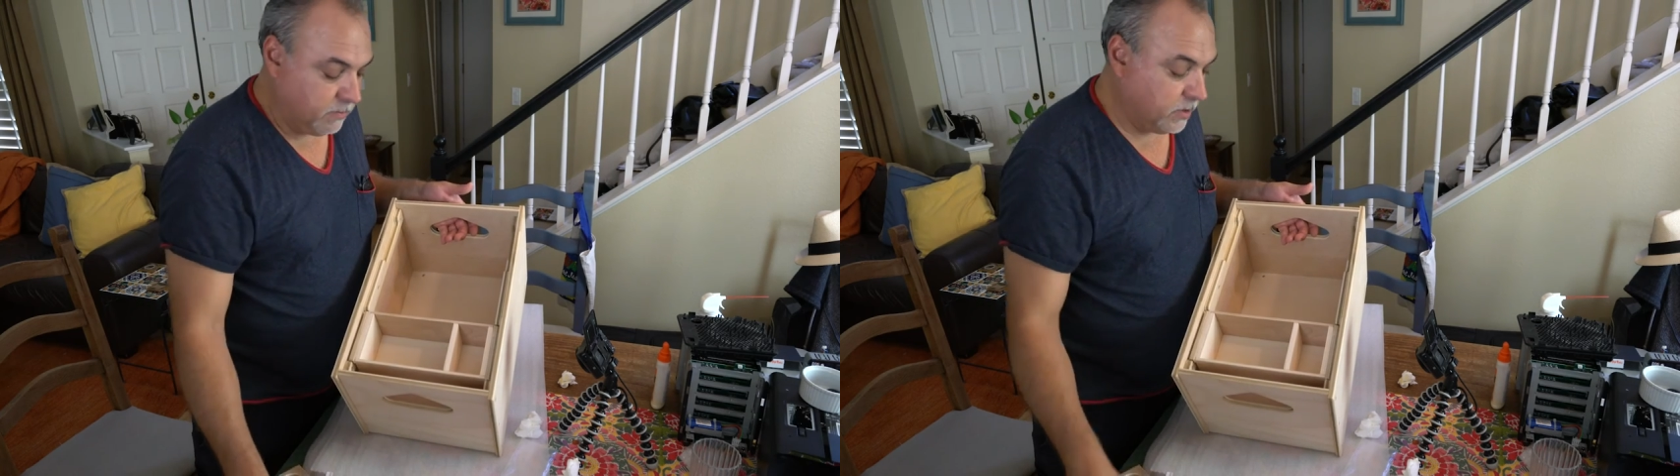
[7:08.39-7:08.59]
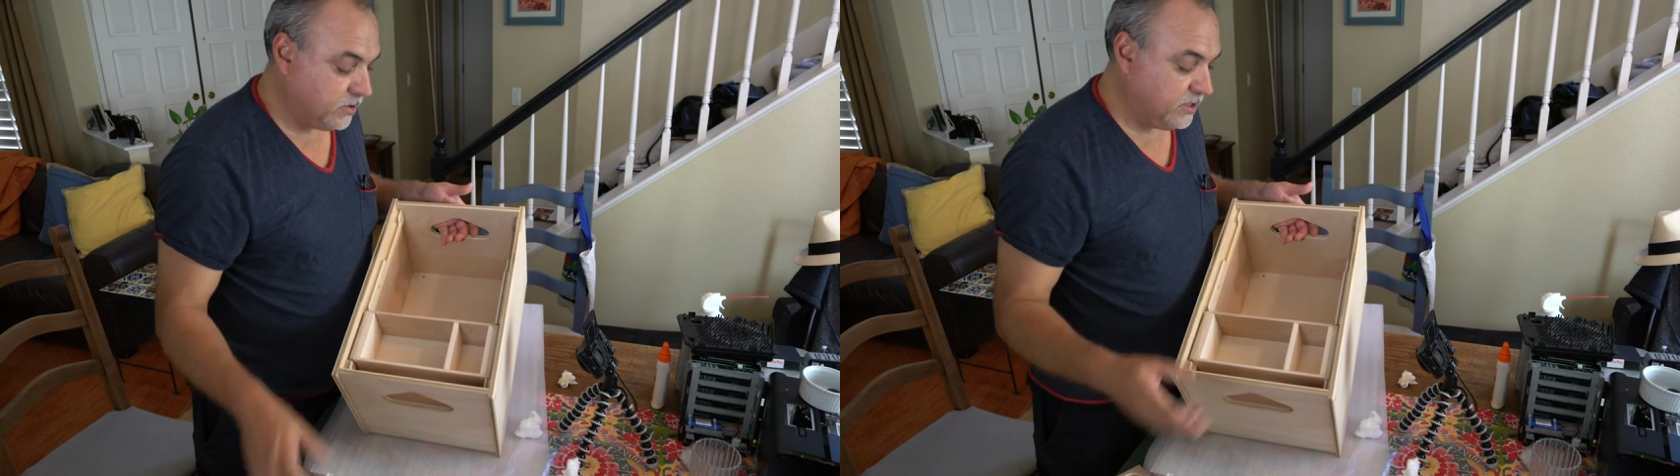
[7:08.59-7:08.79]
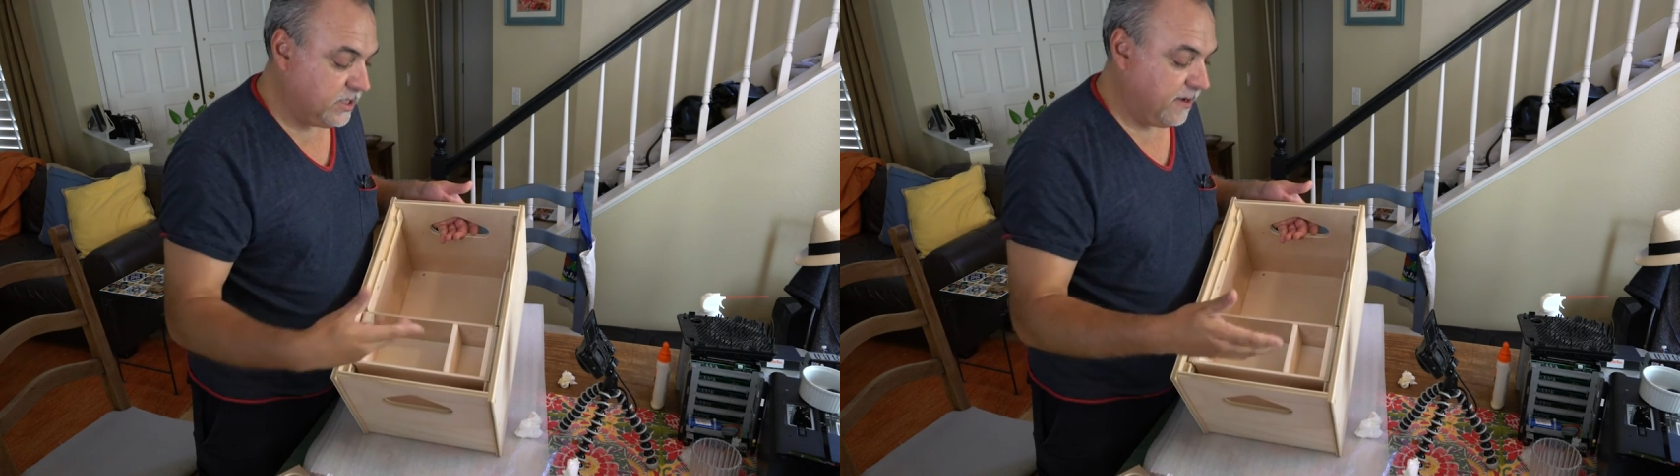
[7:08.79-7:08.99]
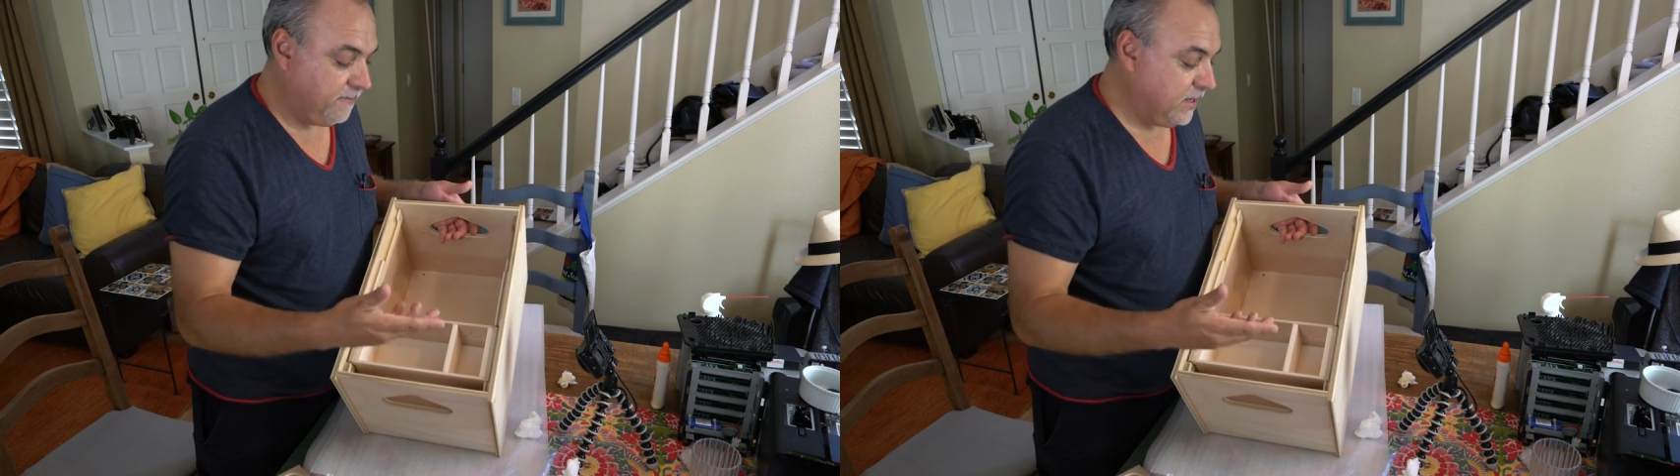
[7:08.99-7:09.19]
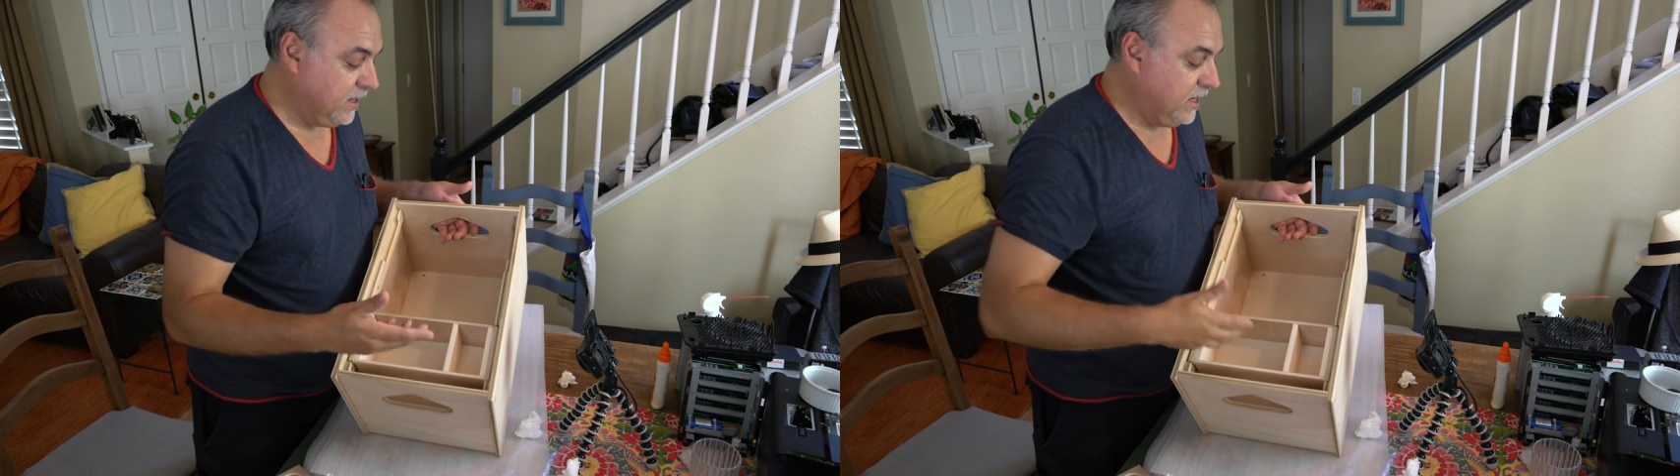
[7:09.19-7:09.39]
mostly
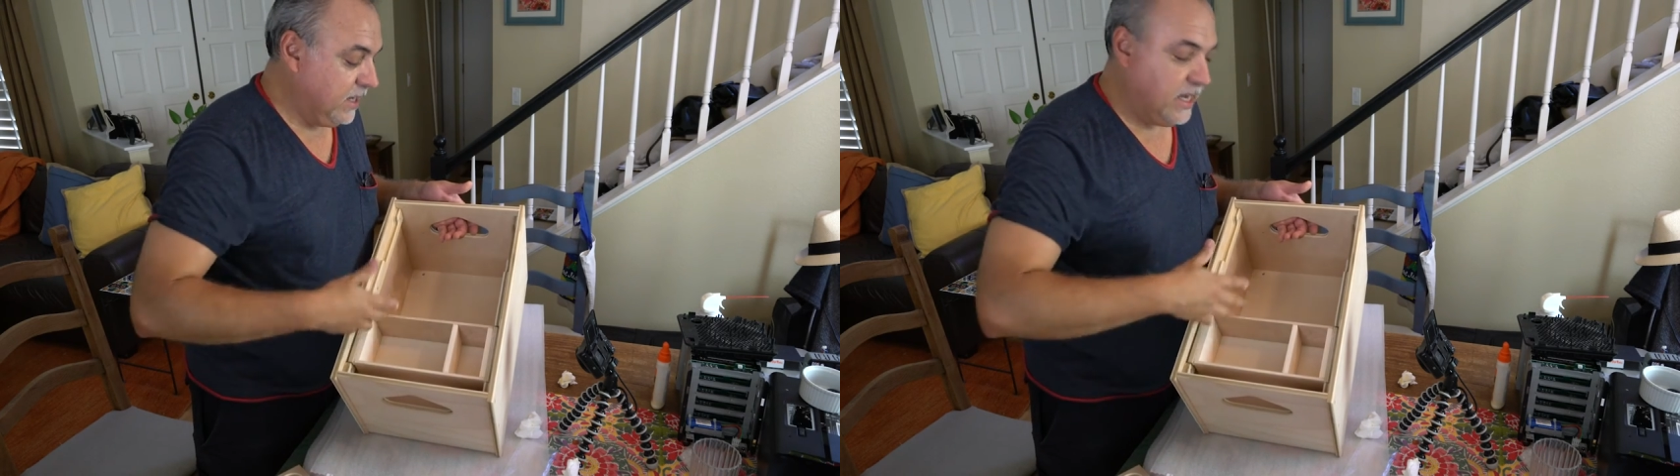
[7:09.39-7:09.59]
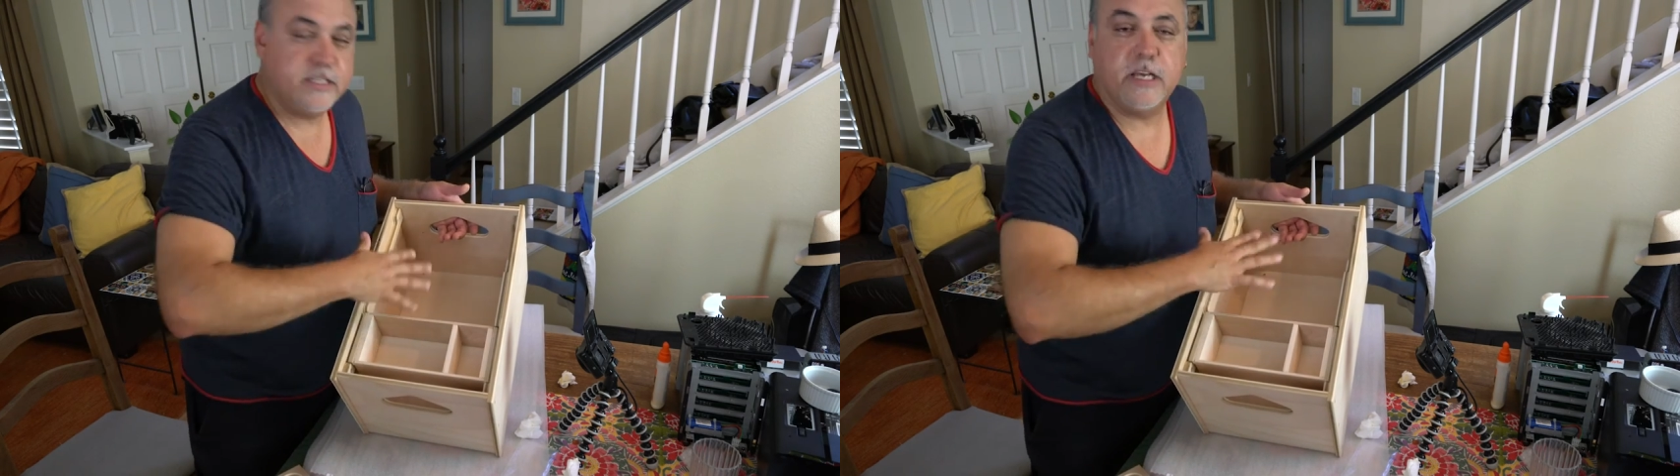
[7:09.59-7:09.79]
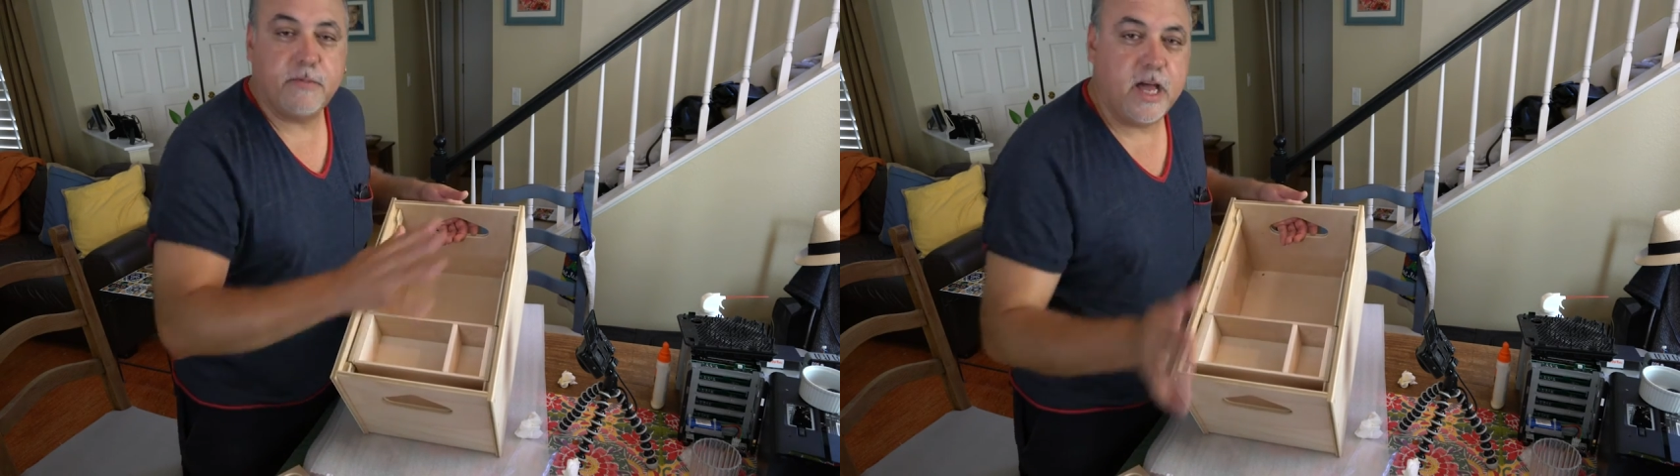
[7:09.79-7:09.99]
stuff that ends up